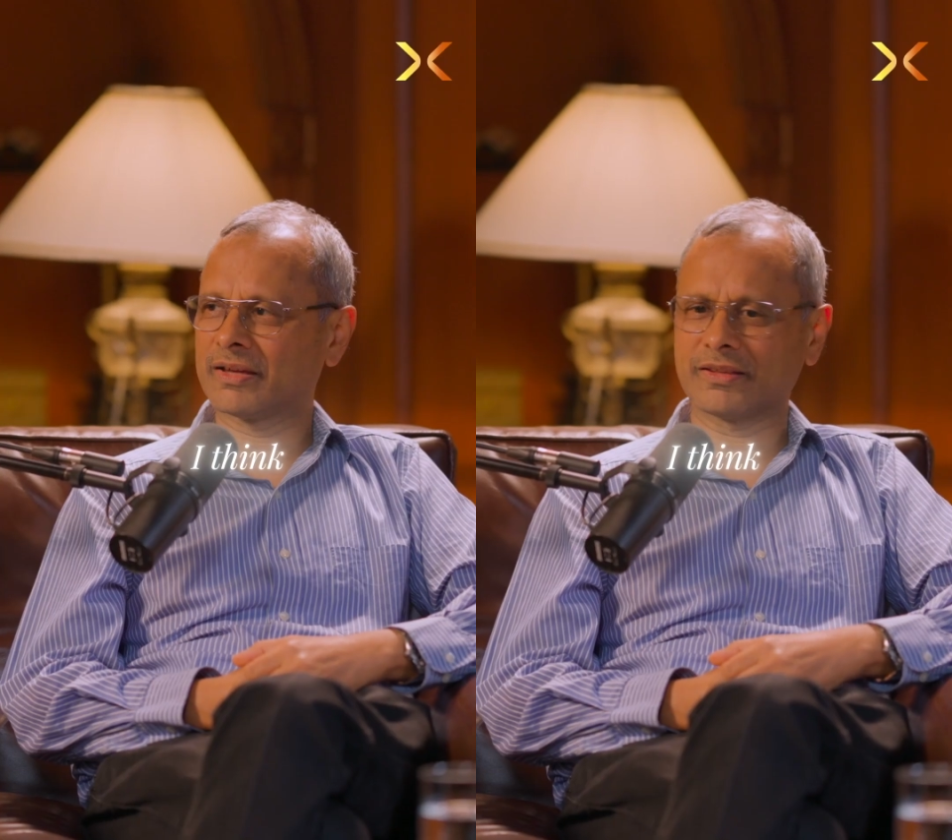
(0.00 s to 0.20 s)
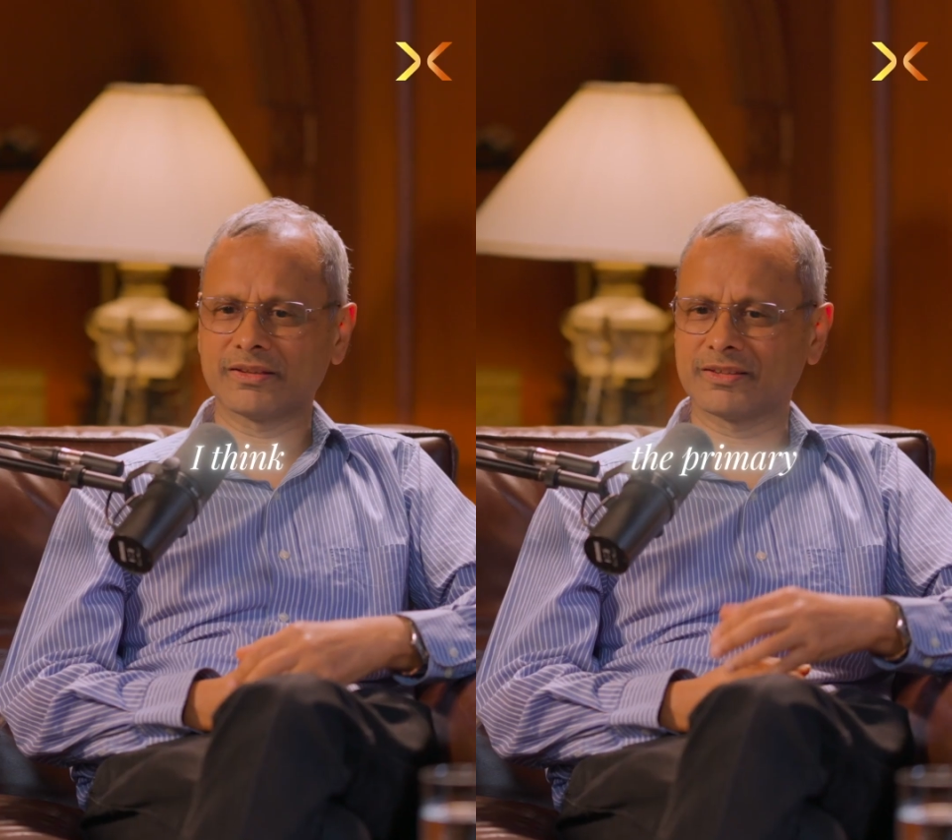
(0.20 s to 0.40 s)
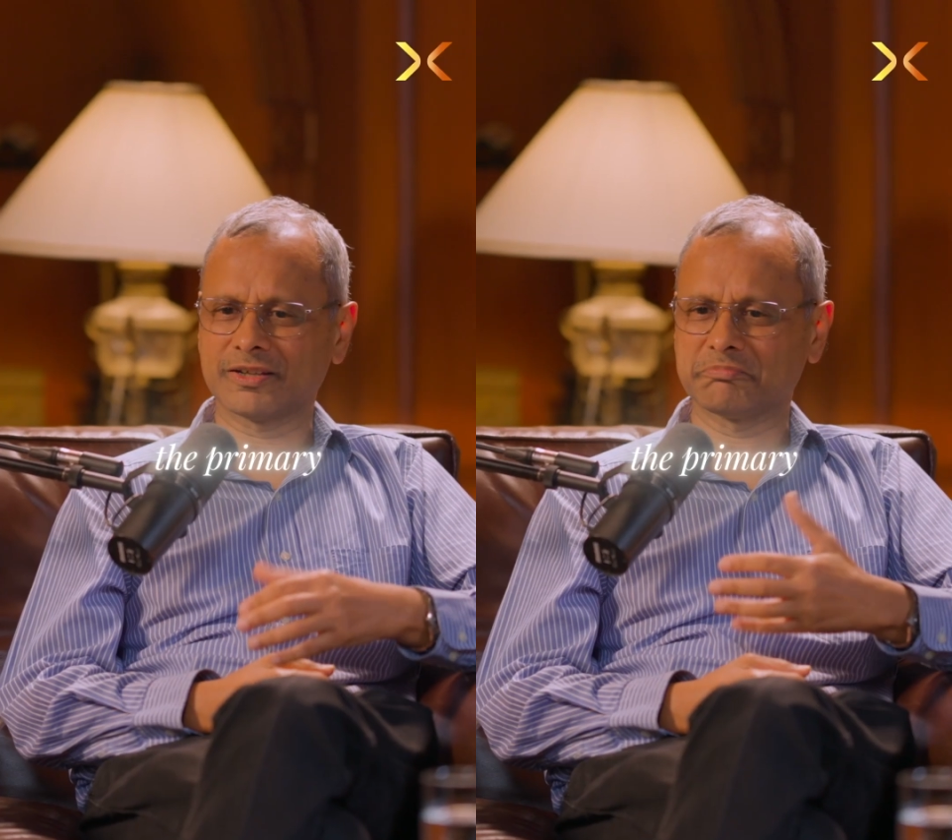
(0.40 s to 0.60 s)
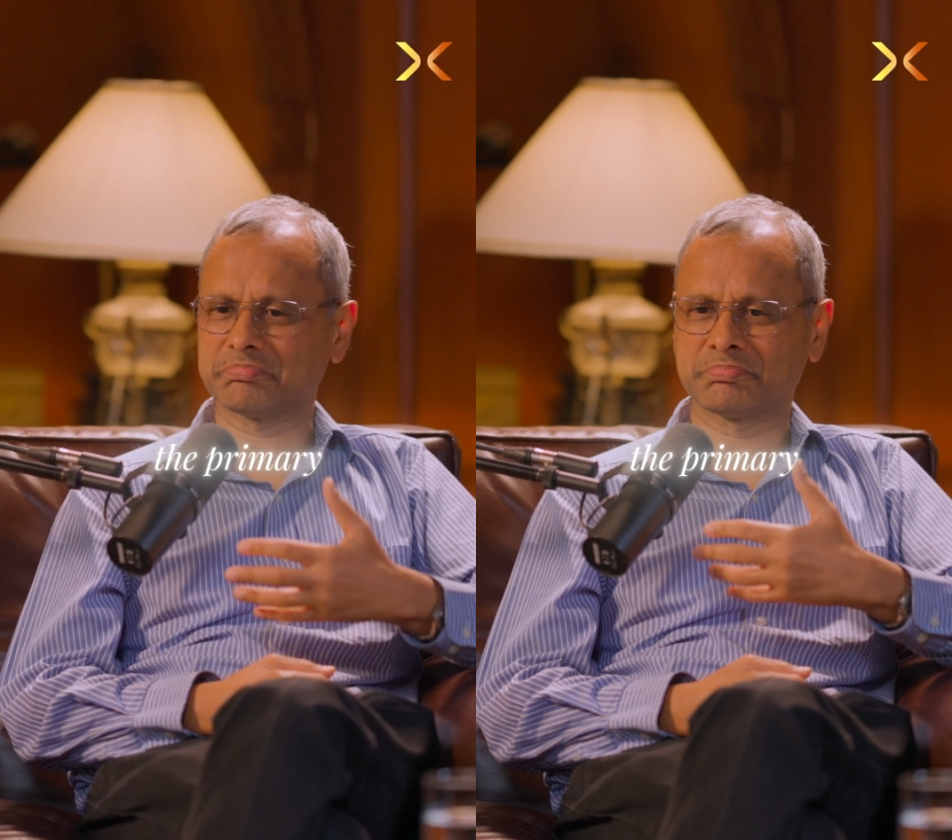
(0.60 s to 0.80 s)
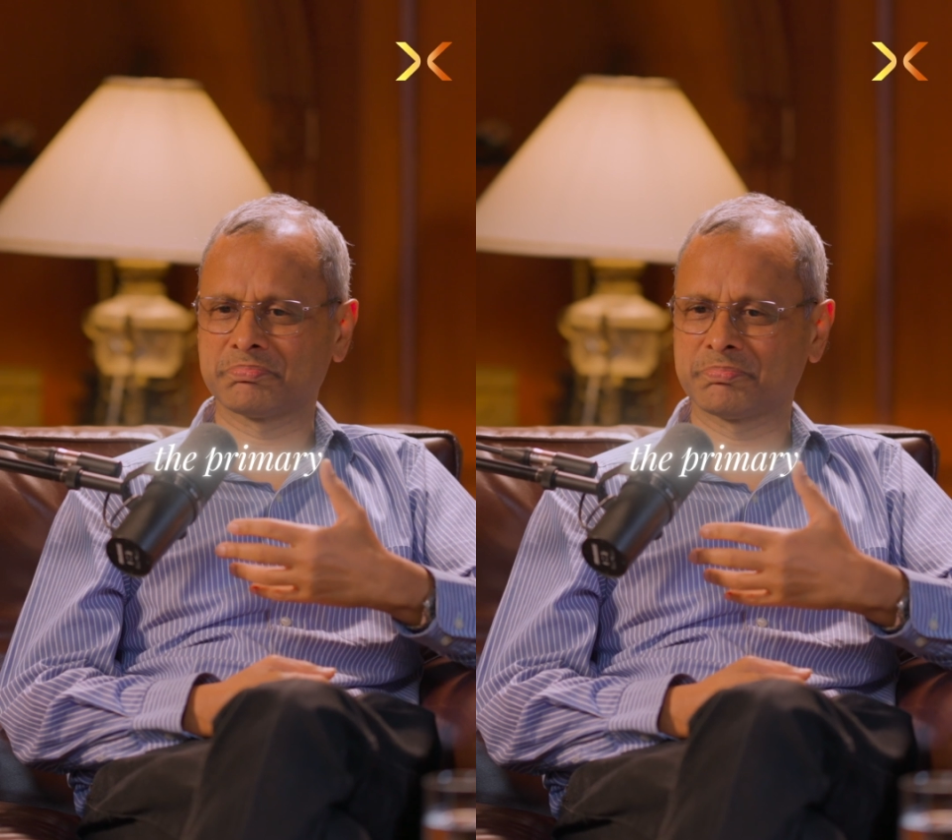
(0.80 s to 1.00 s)
I think the
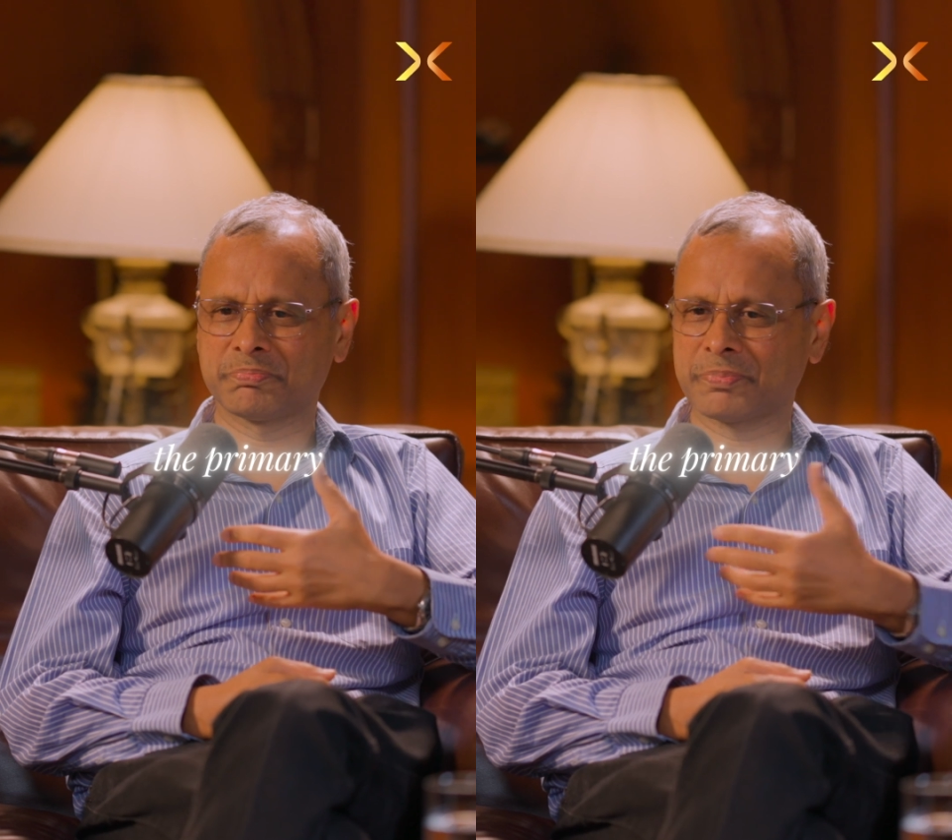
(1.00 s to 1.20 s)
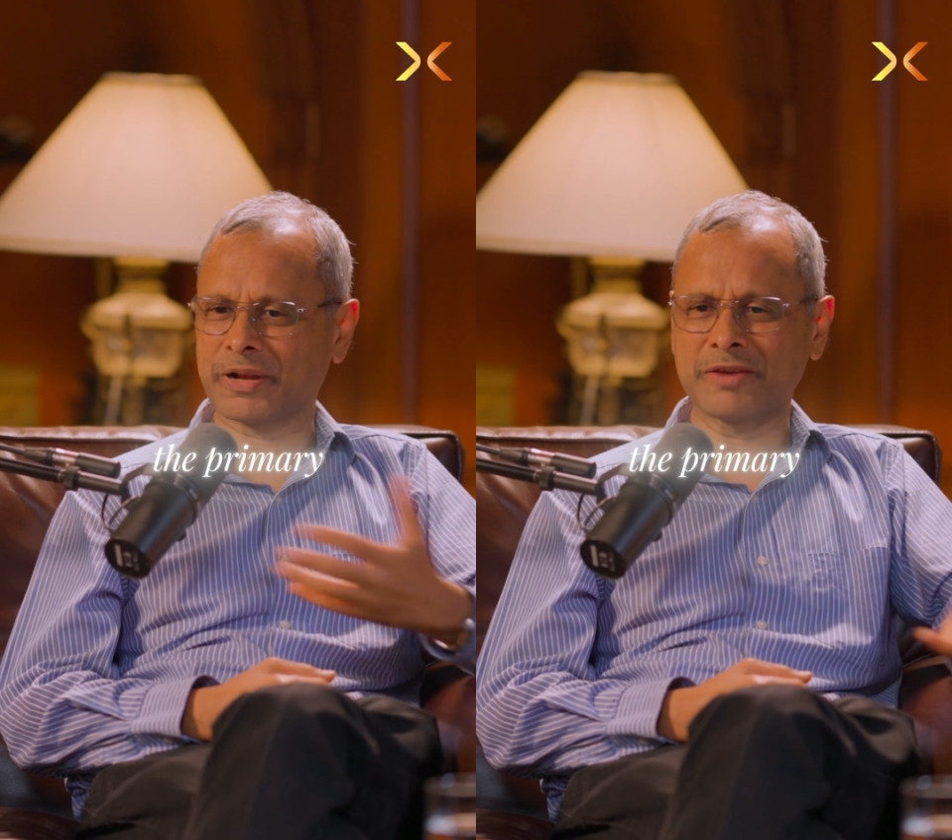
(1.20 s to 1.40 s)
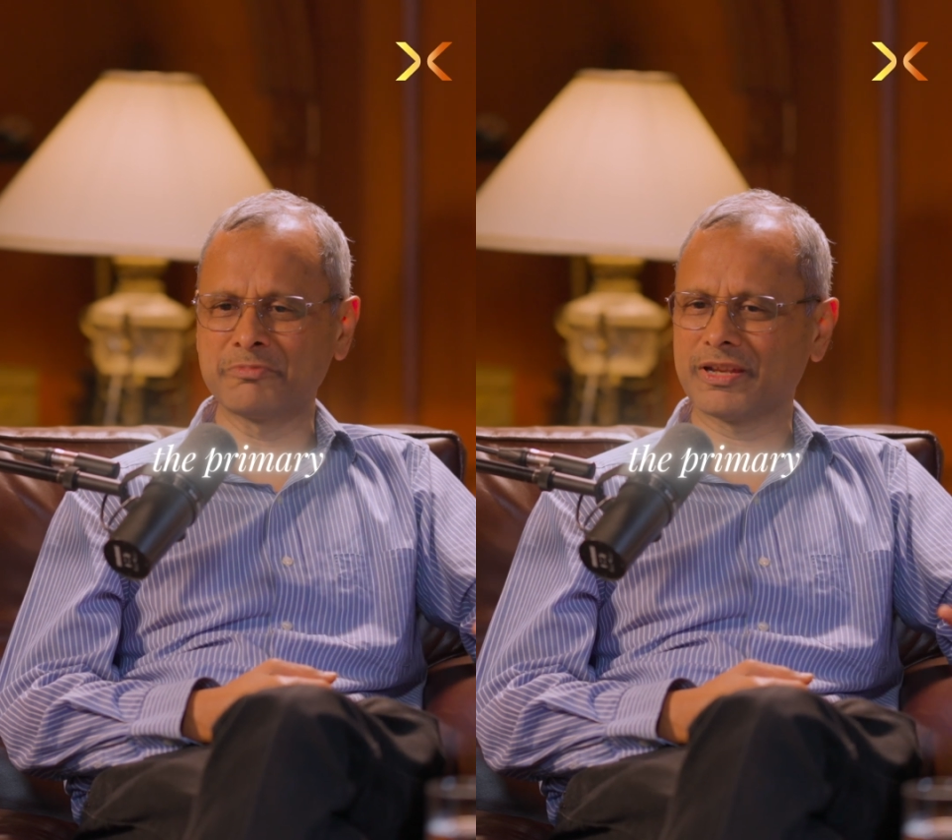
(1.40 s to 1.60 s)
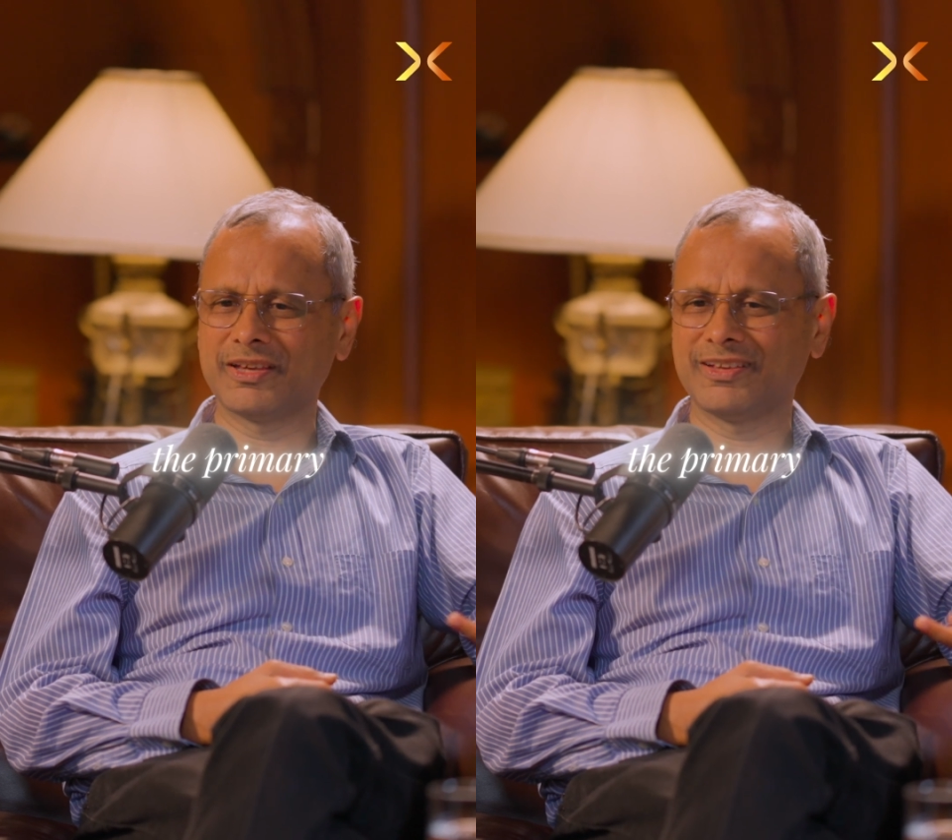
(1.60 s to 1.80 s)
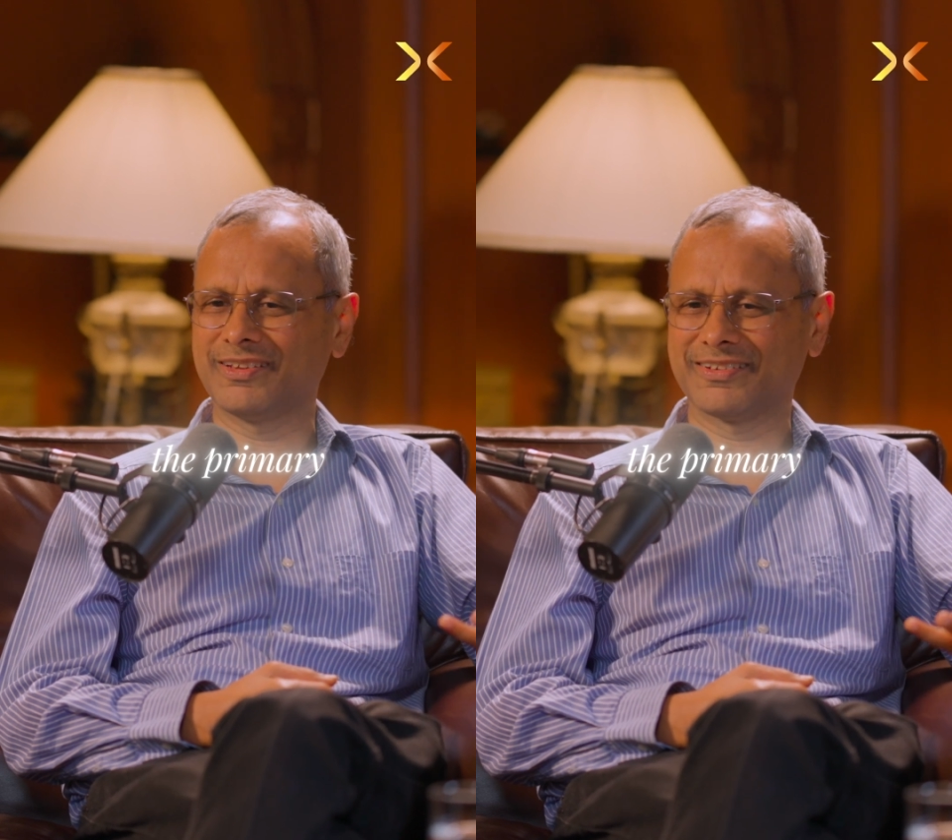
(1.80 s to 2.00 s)

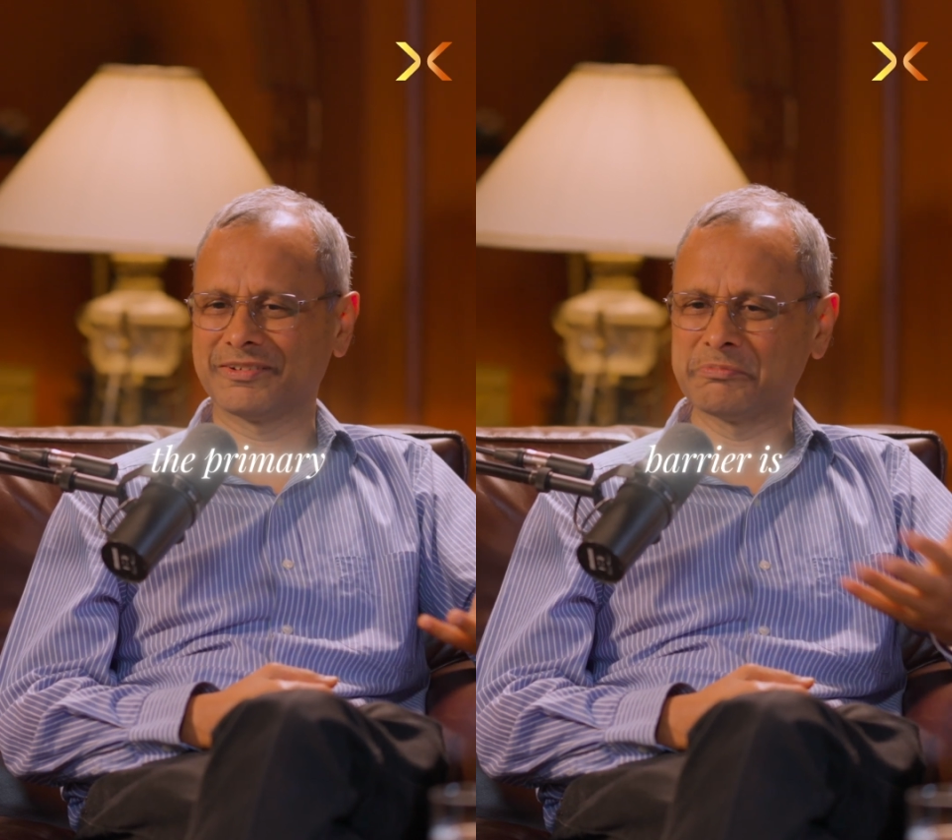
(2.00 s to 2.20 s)
primary